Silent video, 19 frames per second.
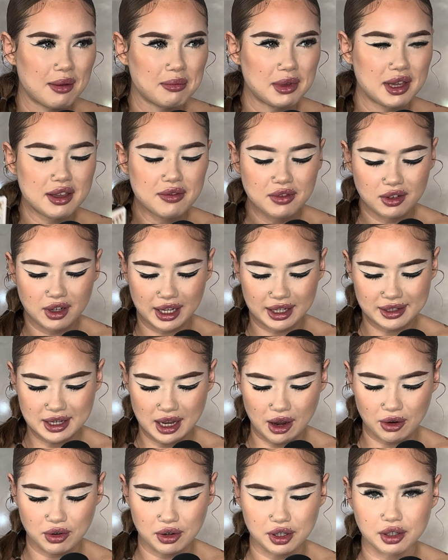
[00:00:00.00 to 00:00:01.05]
Even like
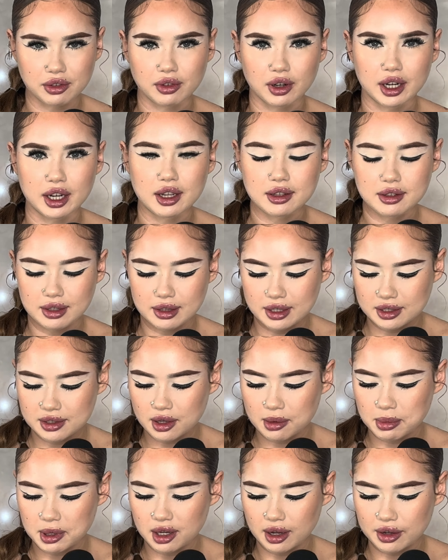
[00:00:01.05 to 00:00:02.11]
tarot, right? This
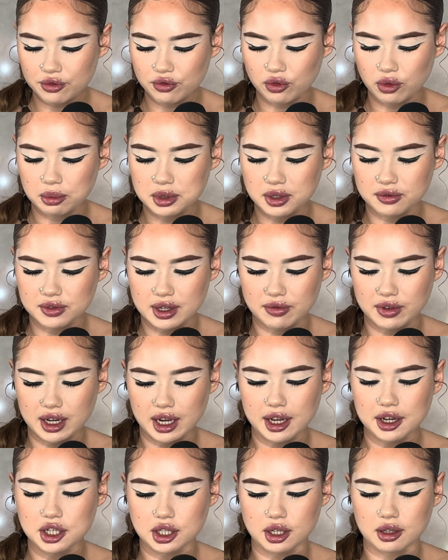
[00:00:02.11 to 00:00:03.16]
could be like forms of
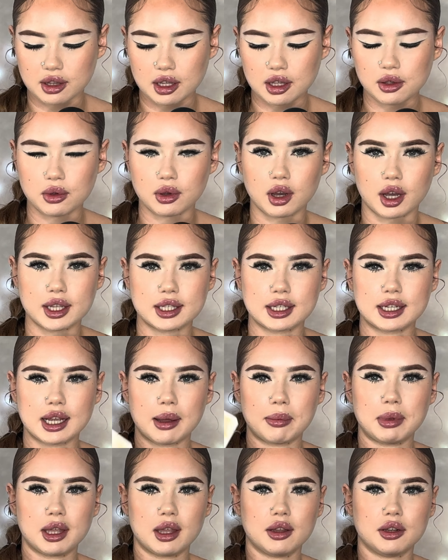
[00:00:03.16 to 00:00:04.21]
divination that you guys are
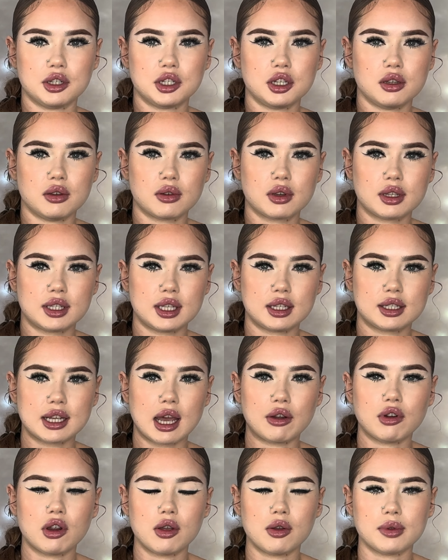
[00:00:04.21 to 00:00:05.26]
tapping into, because
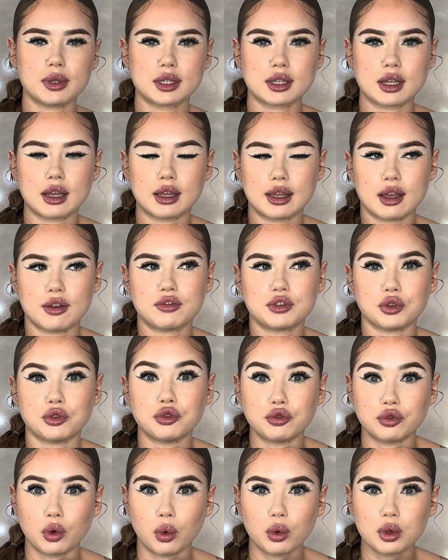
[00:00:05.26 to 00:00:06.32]
tarot is a gift of
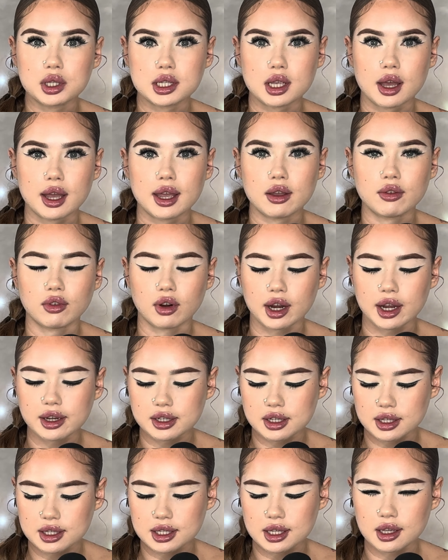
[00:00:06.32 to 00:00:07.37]
foresight, right?
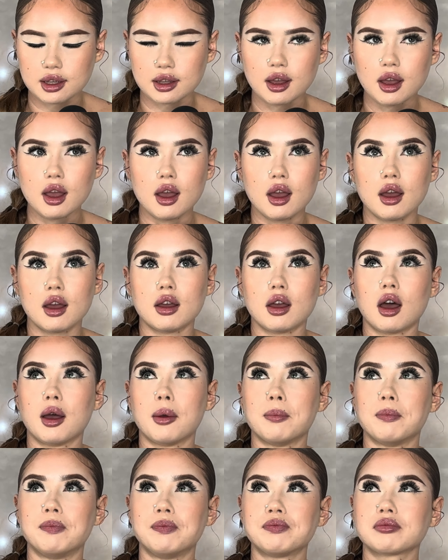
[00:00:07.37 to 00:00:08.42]
To see
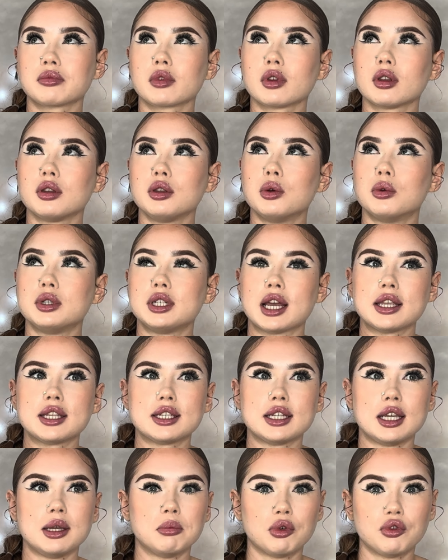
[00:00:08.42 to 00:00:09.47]
your
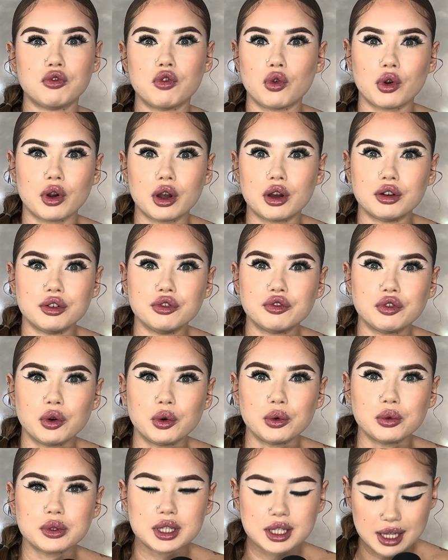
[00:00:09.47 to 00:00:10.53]
destiny before it
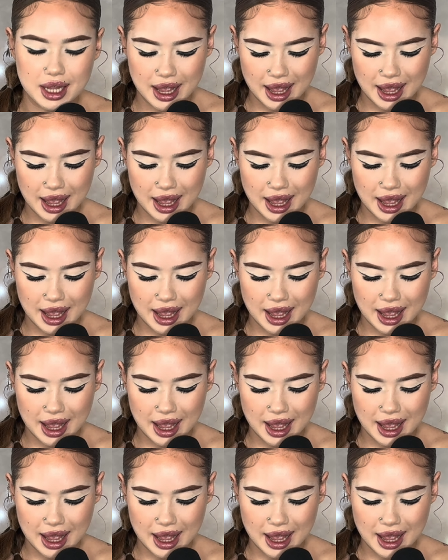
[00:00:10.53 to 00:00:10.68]
unfolds.